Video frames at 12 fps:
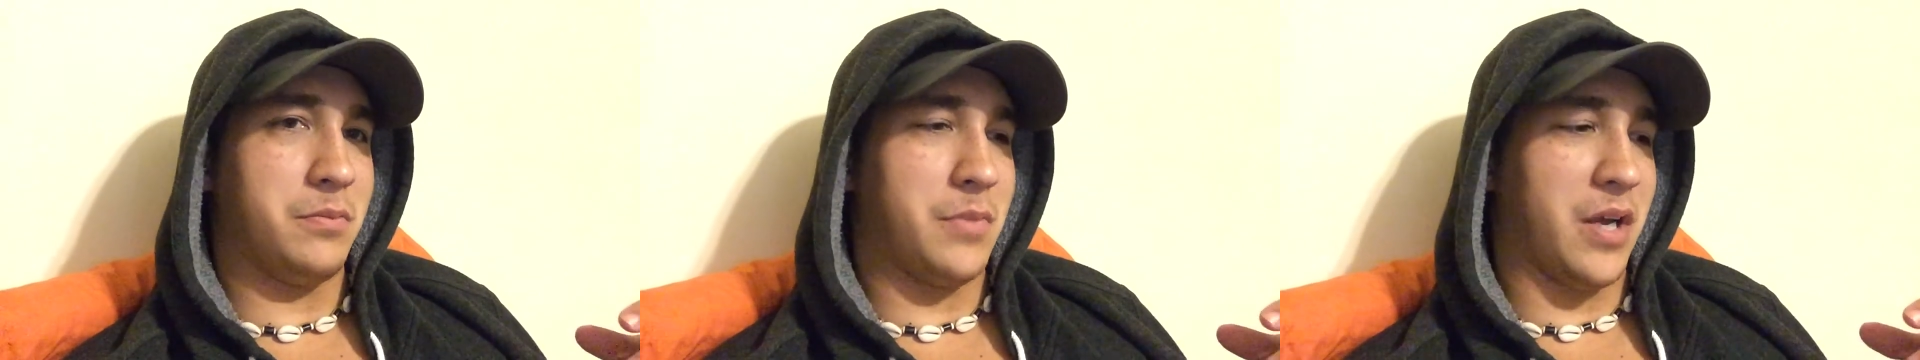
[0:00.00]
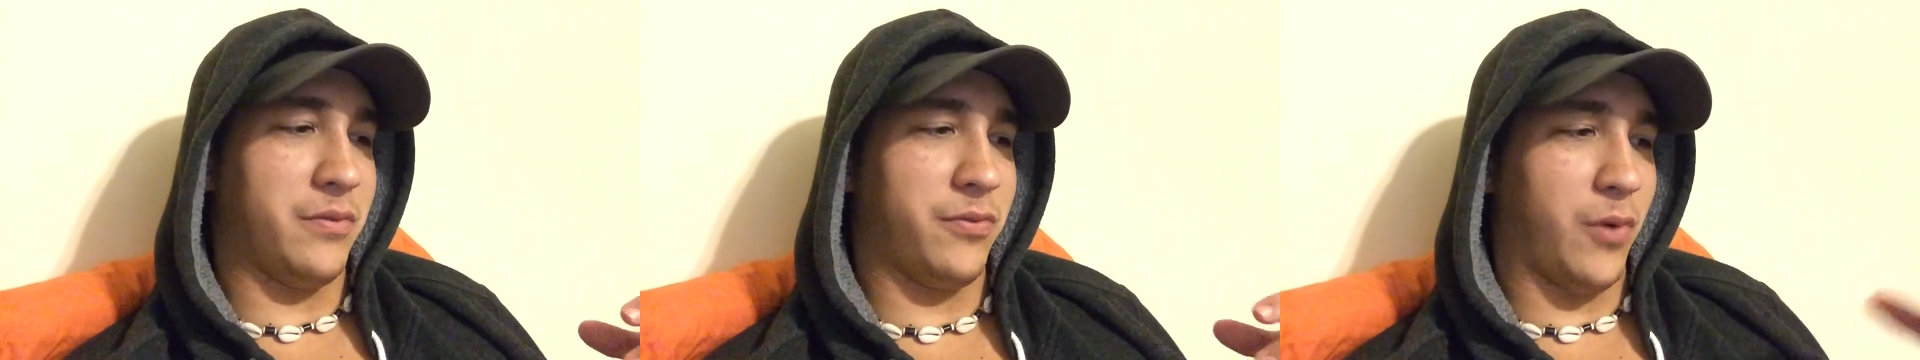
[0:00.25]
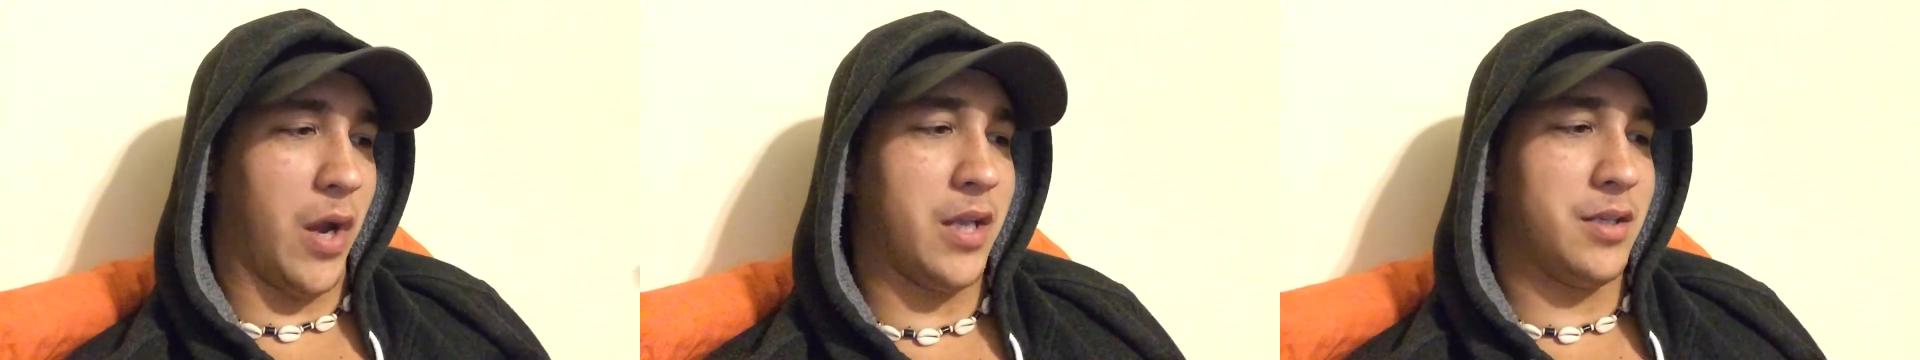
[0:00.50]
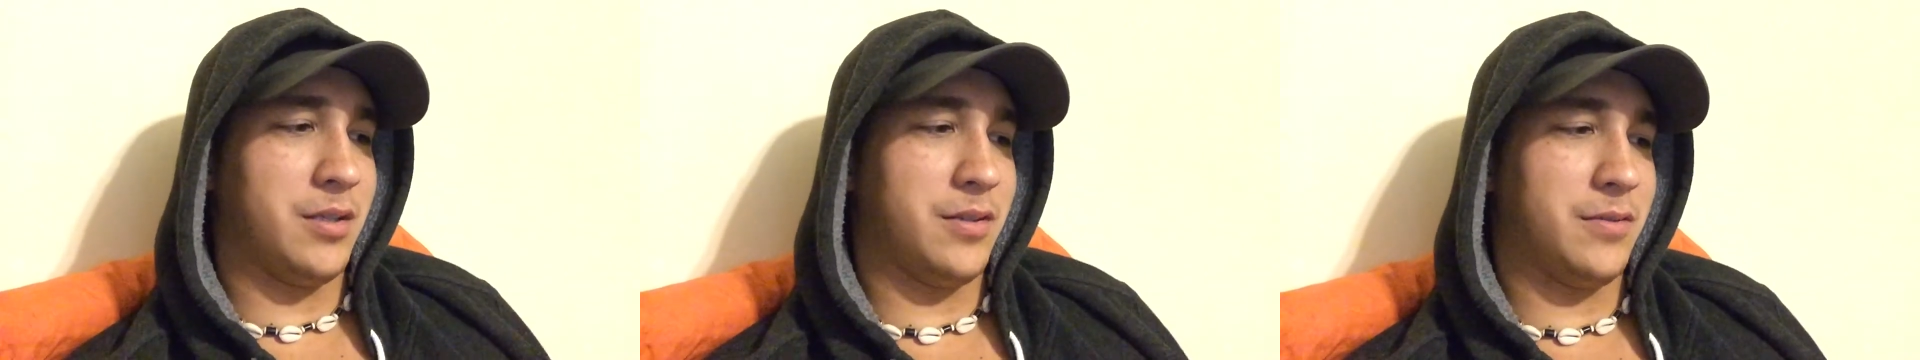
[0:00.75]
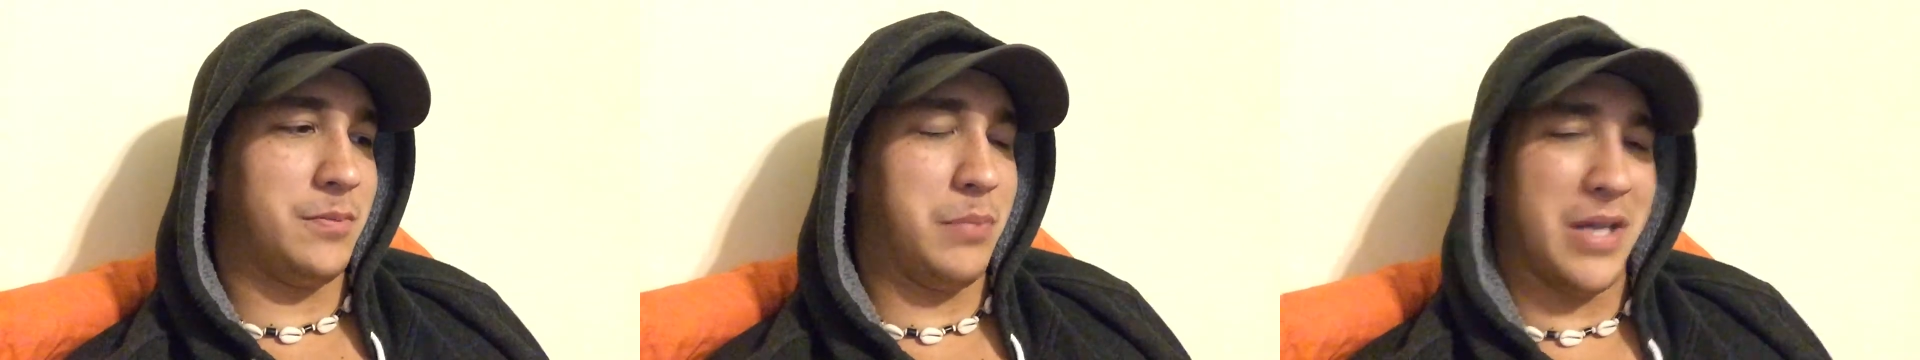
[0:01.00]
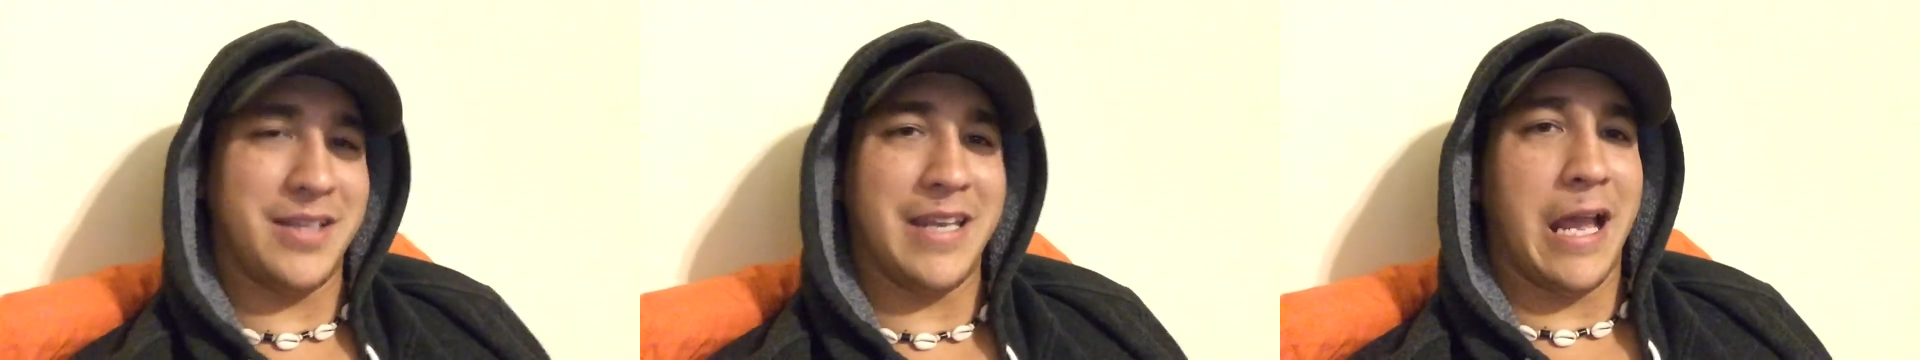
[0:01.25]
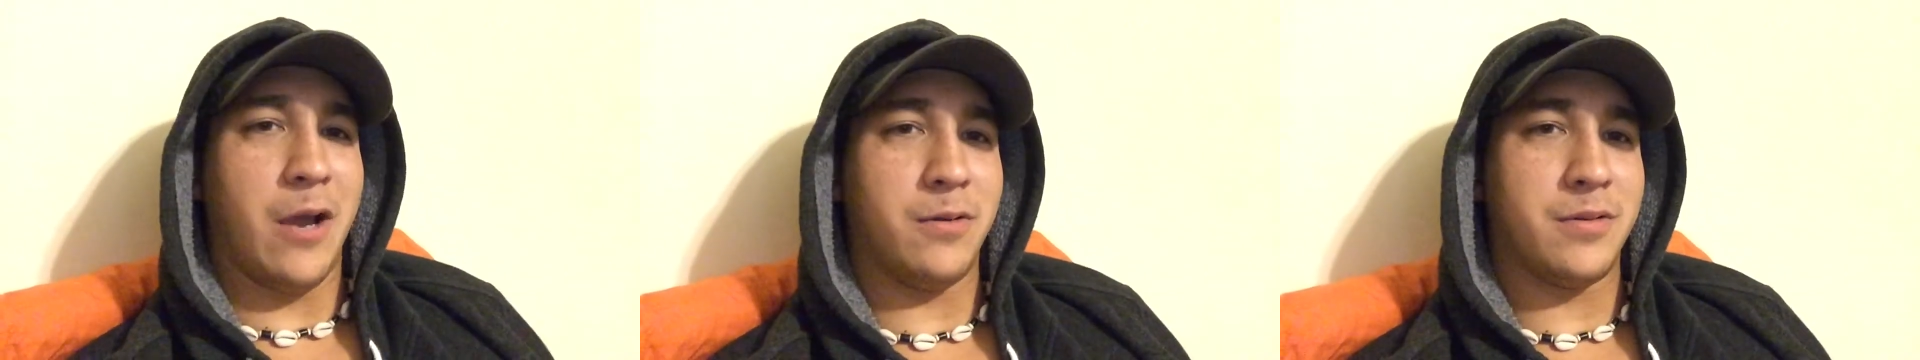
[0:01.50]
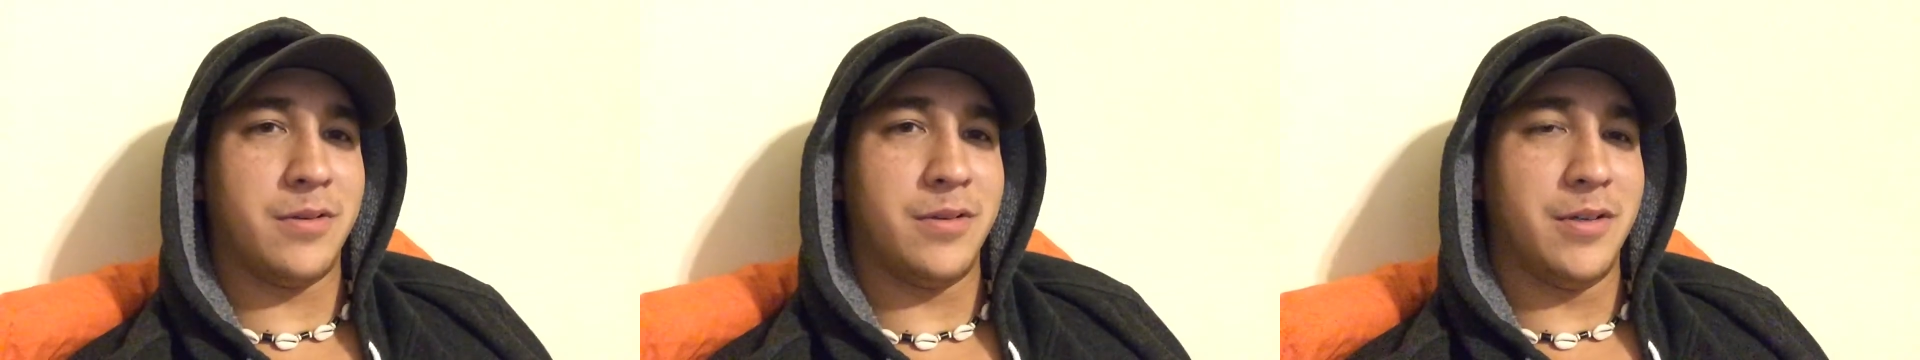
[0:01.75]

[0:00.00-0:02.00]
my friend picked it out